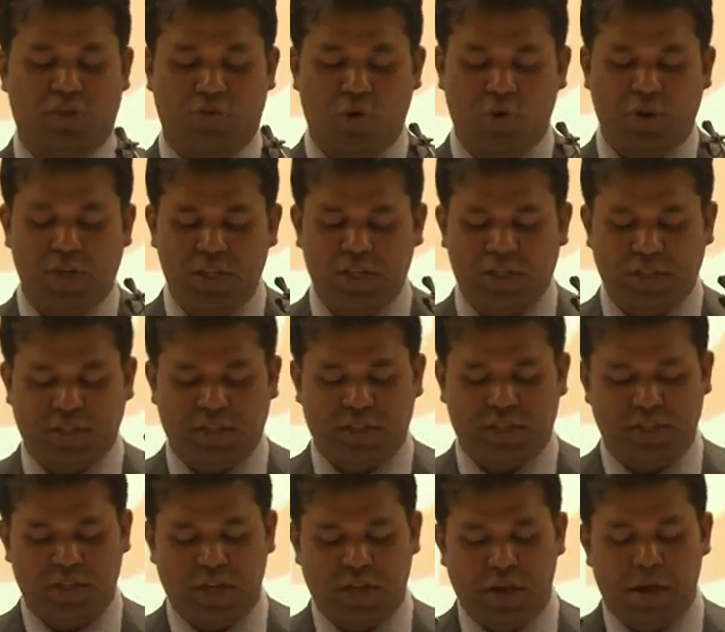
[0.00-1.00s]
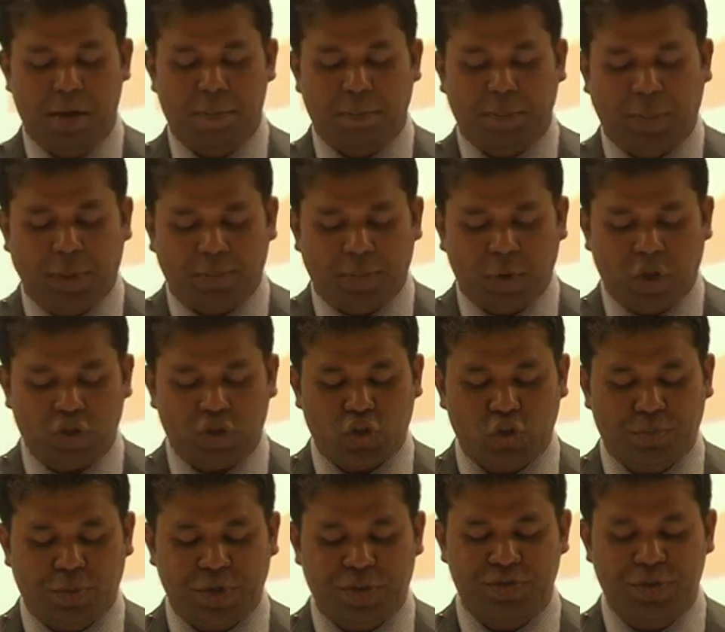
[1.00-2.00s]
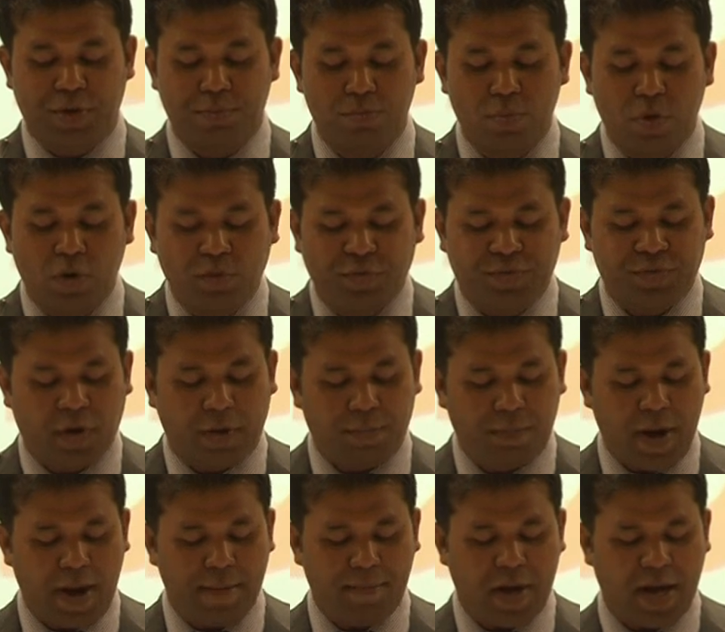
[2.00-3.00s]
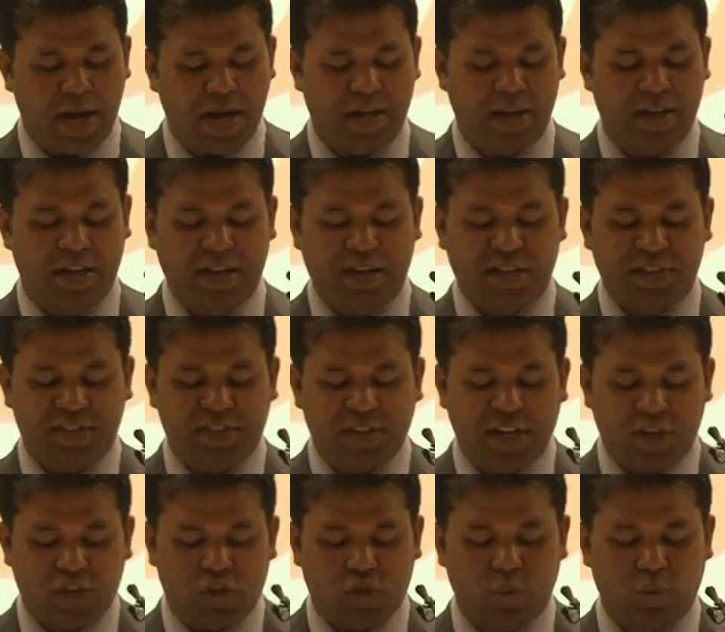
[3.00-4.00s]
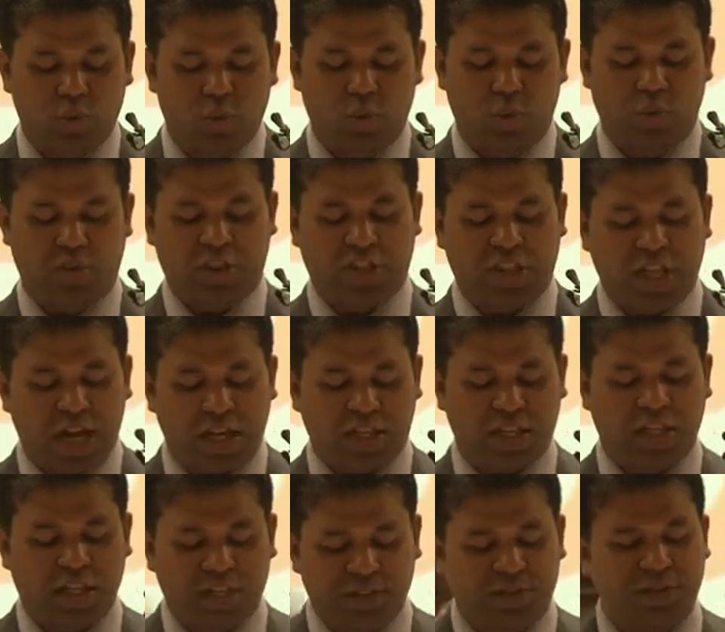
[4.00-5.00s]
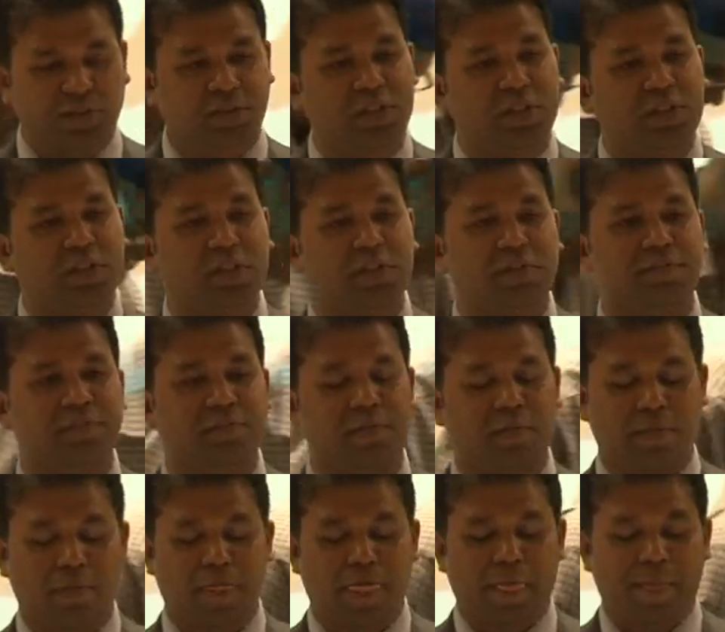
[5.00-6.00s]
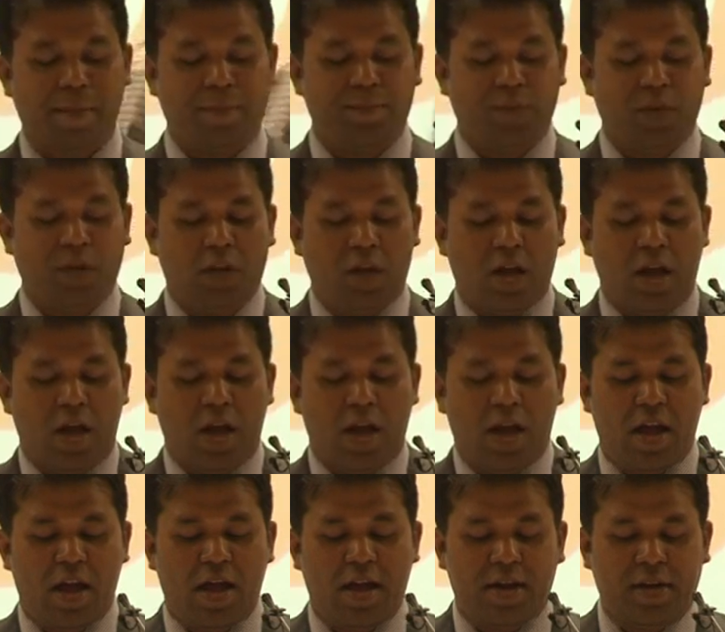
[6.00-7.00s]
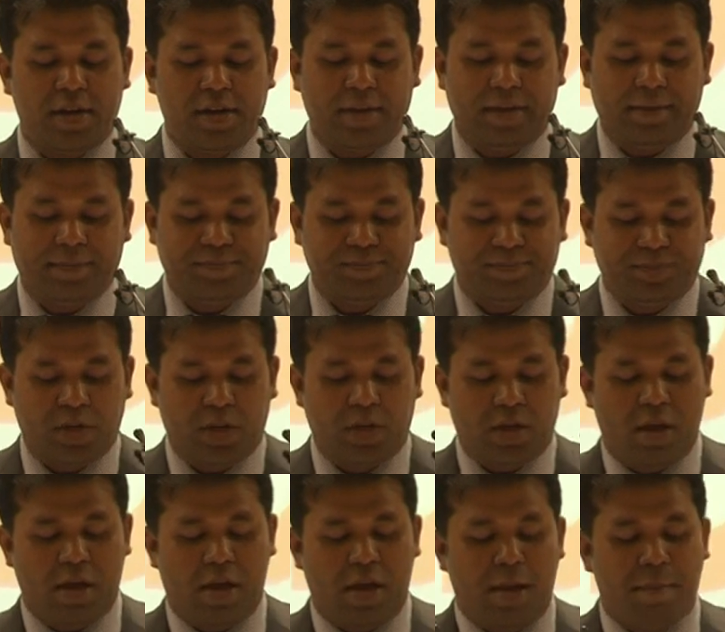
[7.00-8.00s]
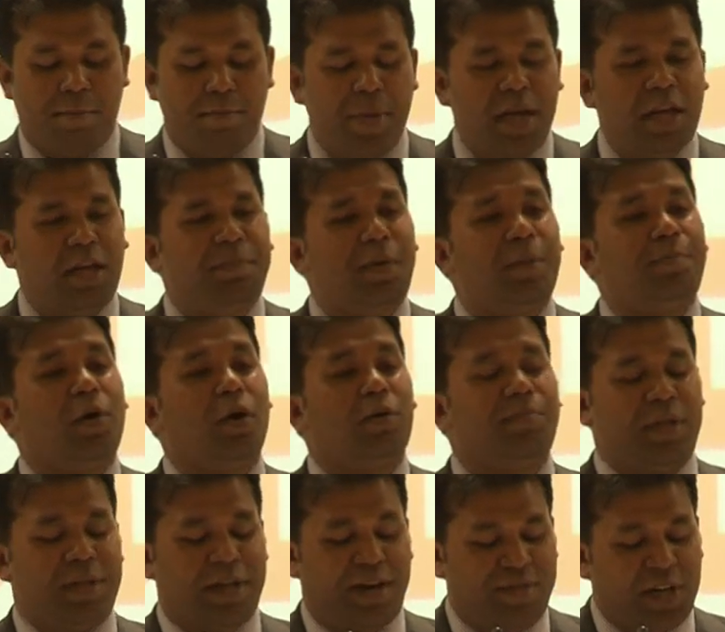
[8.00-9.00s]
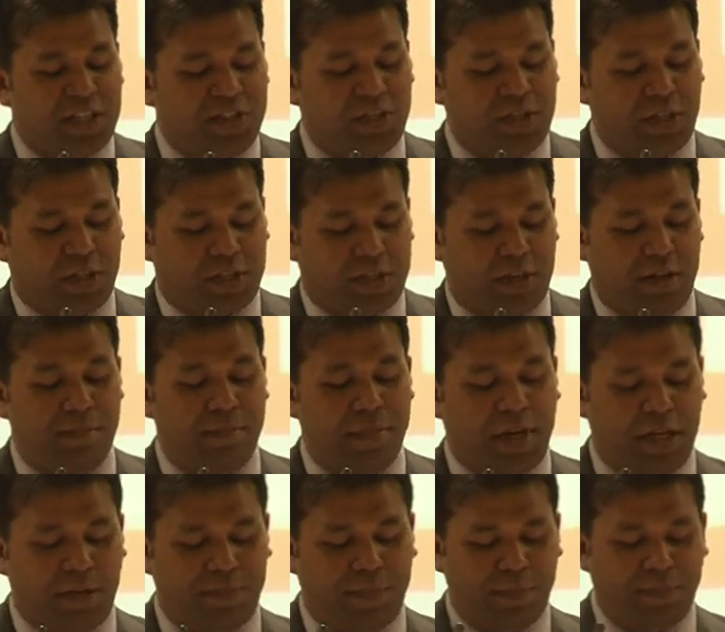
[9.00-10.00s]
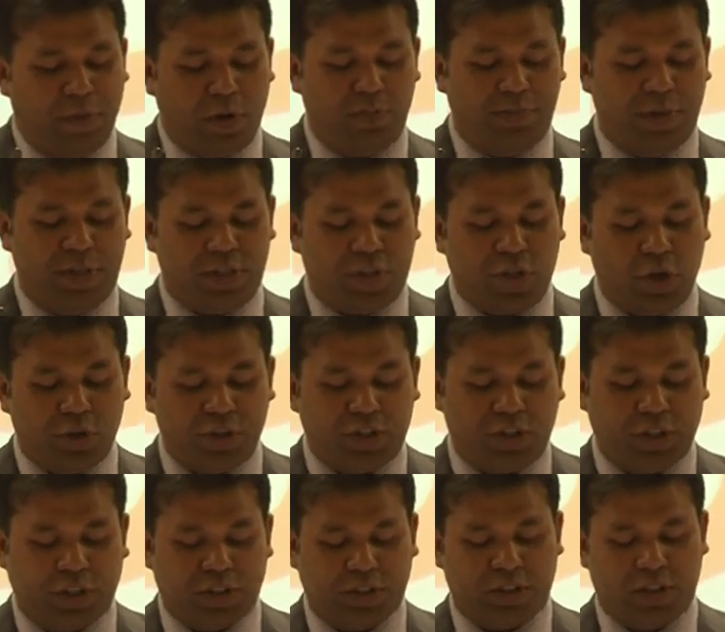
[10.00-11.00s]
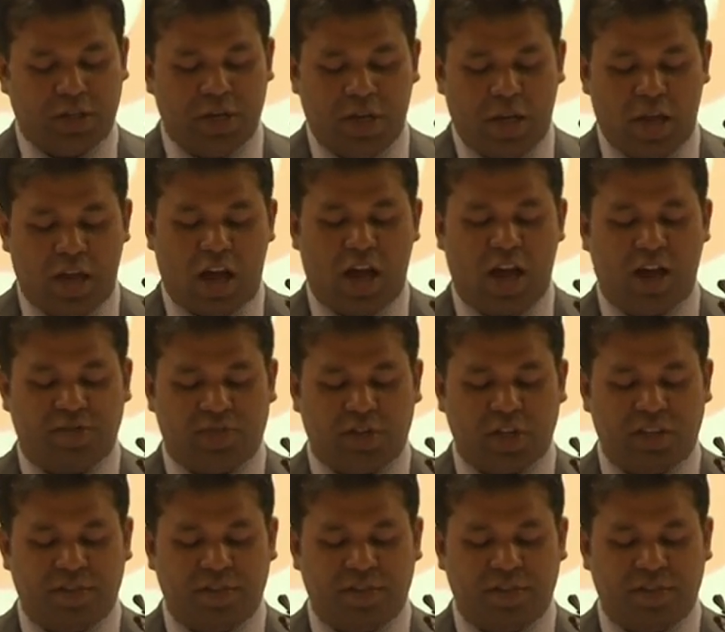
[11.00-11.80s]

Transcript: Rohingyas people to be removed from Burma, sent to third countries. And many people been arrested, many people been tortured after